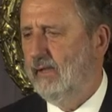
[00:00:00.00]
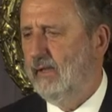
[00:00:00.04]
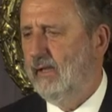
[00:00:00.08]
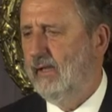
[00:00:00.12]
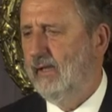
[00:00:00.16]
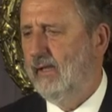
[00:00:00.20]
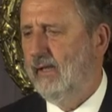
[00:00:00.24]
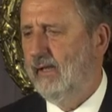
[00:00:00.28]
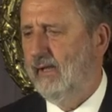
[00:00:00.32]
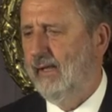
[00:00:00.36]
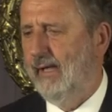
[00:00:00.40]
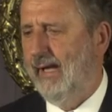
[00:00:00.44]

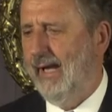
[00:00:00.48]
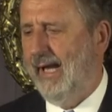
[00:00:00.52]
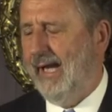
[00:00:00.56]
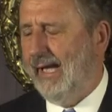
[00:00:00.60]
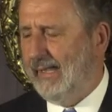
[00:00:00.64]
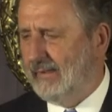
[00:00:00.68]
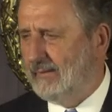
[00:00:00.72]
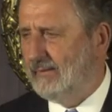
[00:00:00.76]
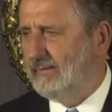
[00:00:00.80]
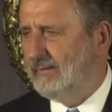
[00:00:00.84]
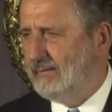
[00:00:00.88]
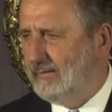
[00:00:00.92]

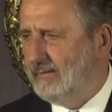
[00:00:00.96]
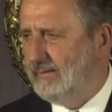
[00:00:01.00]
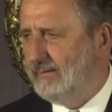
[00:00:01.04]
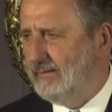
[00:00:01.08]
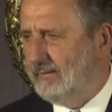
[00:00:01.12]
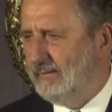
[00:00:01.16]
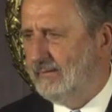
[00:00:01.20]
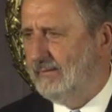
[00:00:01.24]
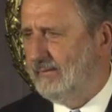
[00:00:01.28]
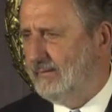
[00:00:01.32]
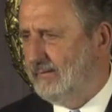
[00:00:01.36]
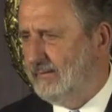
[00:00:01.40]
And
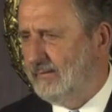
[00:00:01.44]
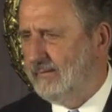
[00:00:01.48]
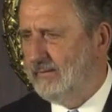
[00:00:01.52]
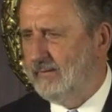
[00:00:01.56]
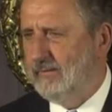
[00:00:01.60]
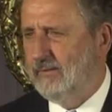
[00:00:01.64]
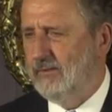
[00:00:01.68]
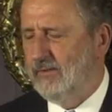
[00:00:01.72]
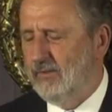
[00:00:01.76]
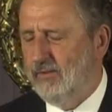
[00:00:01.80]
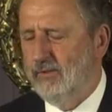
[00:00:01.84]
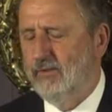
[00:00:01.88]

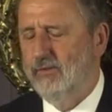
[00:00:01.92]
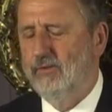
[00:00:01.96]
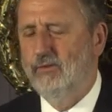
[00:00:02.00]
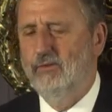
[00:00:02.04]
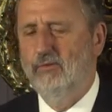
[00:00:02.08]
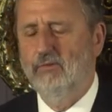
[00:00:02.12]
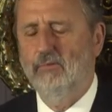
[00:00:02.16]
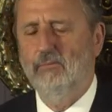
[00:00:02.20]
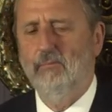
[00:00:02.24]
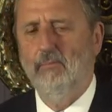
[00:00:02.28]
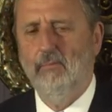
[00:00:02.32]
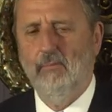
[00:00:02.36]

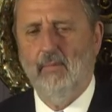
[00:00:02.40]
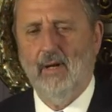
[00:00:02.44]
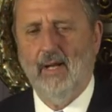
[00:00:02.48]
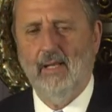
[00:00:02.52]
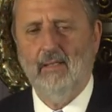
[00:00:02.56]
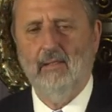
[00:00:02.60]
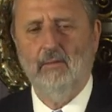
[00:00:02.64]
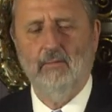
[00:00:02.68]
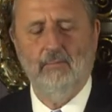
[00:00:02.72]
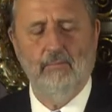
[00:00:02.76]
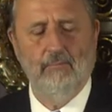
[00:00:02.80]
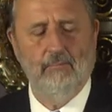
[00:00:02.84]
you
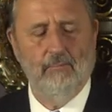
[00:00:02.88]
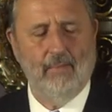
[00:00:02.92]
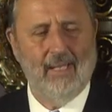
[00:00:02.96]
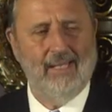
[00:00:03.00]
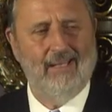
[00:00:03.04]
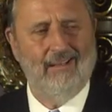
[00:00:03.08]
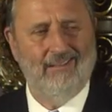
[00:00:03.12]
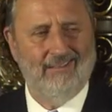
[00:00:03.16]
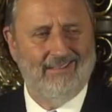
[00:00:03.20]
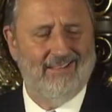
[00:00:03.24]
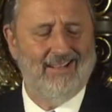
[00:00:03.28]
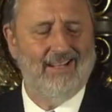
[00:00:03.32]
might
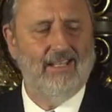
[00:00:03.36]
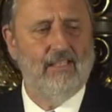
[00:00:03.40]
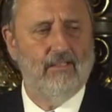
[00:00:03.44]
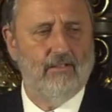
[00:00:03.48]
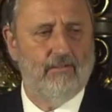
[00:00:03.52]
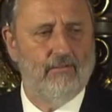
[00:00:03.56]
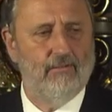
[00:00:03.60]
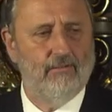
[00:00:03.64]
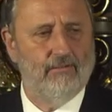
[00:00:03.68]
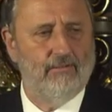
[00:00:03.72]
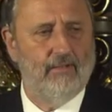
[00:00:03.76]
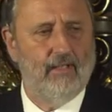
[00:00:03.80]
make light
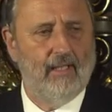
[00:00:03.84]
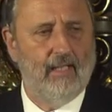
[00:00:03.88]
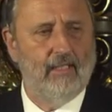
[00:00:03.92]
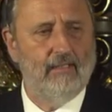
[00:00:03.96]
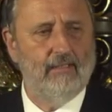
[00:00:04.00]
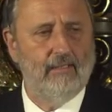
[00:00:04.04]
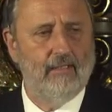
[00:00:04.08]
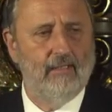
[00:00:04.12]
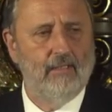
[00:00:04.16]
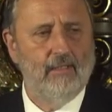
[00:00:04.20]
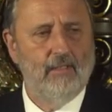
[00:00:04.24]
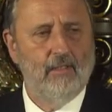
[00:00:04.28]
of that,
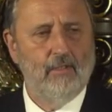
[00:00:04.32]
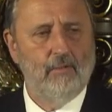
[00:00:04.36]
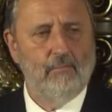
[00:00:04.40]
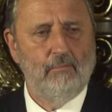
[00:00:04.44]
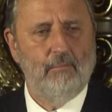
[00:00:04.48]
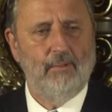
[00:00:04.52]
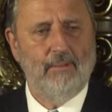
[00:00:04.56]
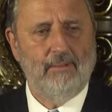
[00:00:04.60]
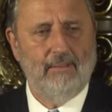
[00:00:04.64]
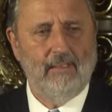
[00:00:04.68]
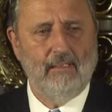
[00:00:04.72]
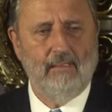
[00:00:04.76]

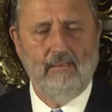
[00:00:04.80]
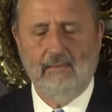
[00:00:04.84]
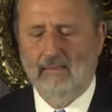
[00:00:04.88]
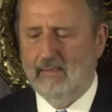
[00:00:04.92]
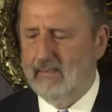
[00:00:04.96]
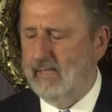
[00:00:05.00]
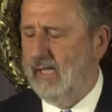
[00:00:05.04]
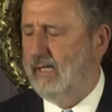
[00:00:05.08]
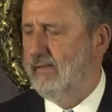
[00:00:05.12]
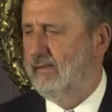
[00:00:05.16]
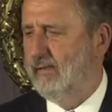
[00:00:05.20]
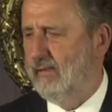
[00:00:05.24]
but in
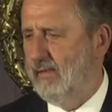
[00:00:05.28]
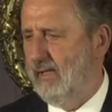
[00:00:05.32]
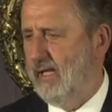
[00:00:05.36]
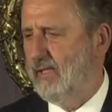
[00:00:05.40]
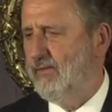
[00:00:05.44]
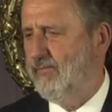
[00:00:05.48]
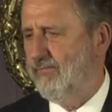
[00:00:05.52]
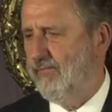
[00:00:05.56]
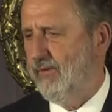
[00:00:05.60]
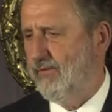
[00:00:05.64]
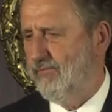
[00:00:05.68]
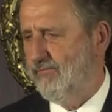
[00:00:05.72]
the end,
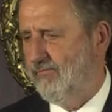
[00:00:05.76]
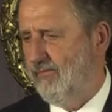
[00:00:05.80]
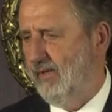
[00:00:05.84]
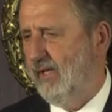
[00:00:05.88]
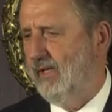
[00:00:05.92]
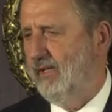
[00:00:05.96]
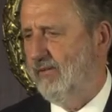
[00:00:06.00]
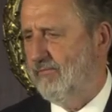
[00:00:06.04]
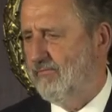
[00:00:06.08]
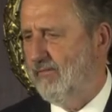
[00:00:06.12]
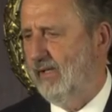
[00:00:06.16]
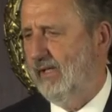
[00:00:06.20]
that's what
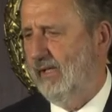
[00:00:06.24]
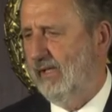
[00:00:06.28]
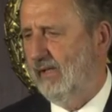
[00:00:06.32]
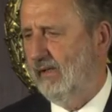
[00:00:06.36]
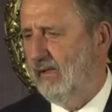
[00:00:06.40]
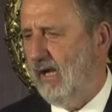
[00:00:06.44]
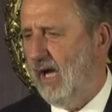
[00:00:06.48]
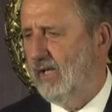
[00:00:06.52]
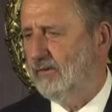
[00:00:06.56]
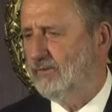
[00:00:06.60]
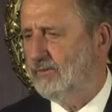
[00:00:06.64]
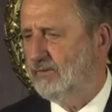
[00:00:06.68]
really, really
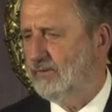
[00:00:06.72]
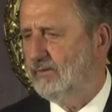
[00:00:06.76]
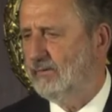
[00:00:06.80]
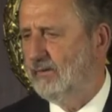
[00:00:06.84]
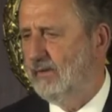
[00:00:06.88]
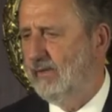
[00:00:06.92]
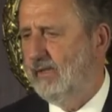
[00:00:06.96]
counts.